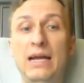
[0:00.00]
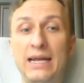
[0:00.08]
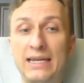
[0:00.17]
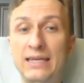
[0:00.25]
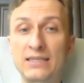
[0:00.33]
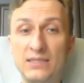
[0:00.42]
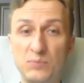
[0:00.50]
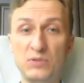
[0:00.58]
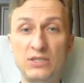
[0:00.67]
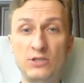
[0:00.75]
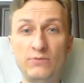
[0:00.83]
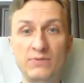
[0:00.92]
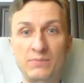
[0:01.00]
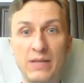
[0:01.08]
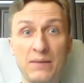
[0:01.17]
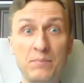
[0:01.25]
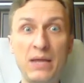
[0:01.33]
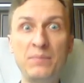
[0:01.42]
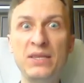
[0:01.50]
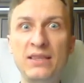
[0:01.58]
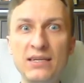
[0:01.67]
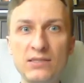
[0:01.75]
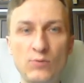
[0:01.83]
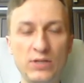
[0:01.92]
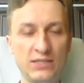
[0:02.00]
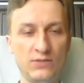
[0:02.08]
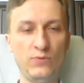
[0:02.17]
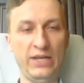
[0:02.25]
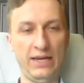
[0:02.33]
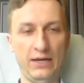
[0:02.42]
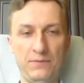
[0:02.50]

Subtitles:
I get this position as black. Maybe this one is winning.